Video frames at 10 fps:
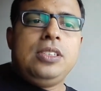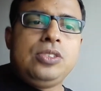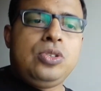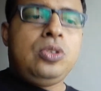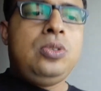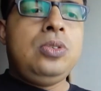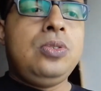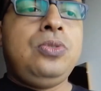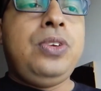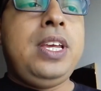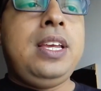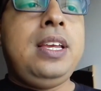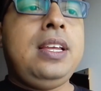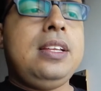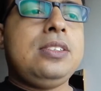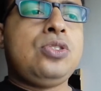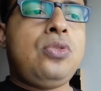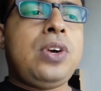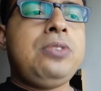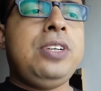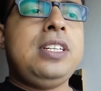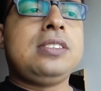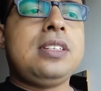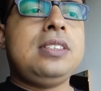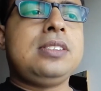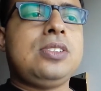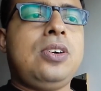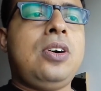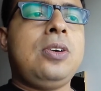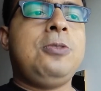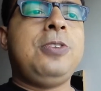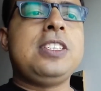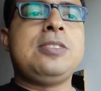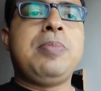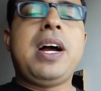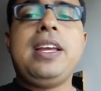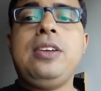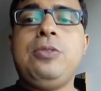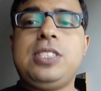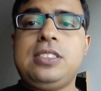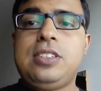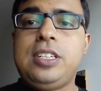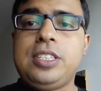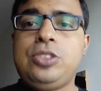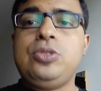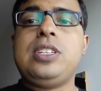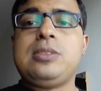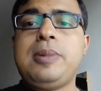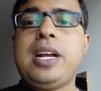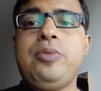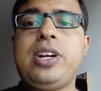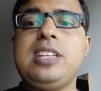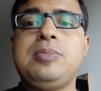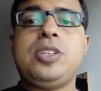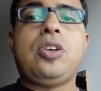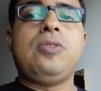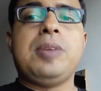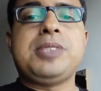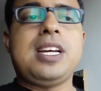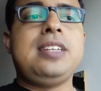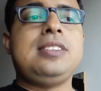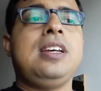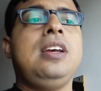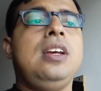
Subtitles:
So far we discussed on fixed buying, which is related to display advertisement on websites,